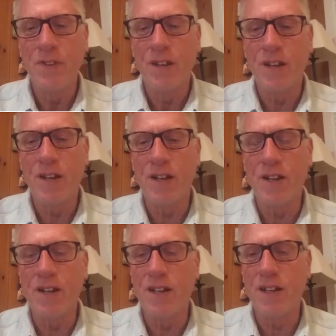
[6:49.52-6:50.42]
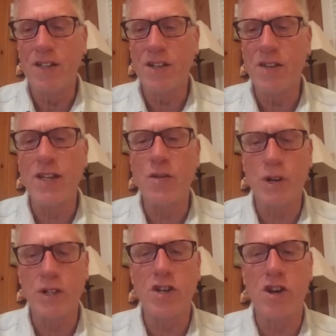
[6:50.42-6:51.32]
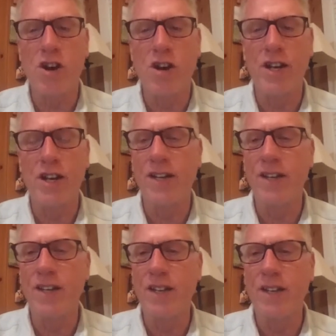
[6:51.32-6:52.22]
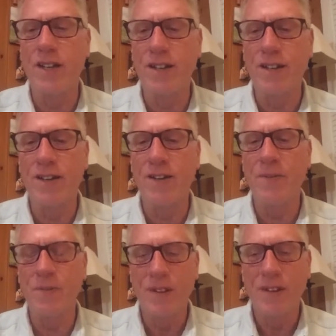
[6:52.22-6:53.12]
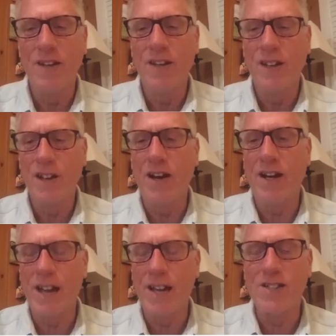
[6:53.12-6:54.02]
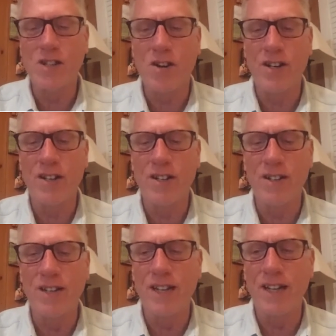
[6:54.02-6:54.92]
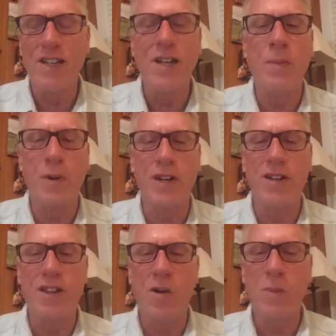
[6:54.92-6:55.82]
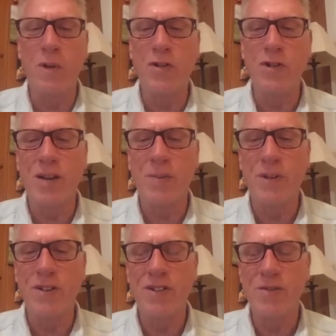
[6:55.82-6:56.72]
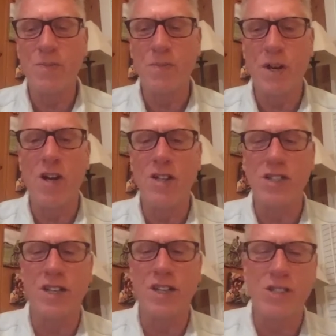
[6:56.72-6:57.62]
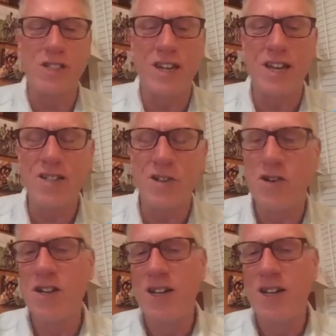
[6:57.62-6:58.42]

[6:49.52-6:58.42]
uh, and so that's where it started. And then, uh, you know, I, I started digging deeper into the whole moonshine business because of the interest in NASCAR.